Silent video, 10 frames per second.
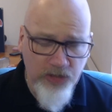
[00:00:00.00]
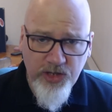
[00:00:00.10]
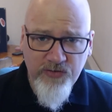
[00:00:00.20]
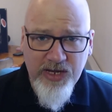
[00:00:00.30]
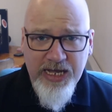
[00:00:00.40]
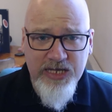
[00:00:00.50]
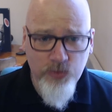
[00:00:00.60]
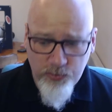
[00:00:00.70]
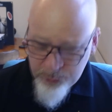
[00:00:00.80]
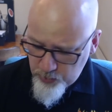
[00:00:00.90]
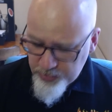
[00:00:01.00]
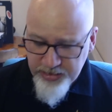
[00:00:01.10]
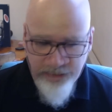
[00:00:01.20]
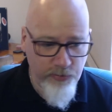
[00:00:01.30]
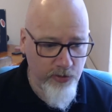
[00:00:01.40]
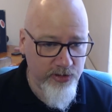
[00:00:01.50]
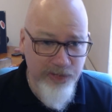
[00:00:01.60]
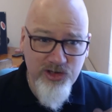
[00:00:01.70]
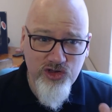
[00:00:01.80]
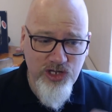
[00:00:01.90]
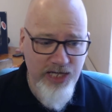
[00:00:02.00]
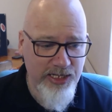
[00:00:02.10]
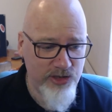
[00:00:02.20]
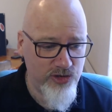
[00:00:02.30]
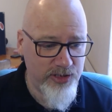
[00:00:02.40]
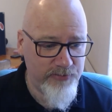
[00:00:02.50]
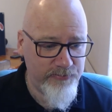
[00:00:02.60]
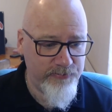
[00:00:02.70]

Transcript: That Grey Haze will be stocking these pods. Let me just check actually.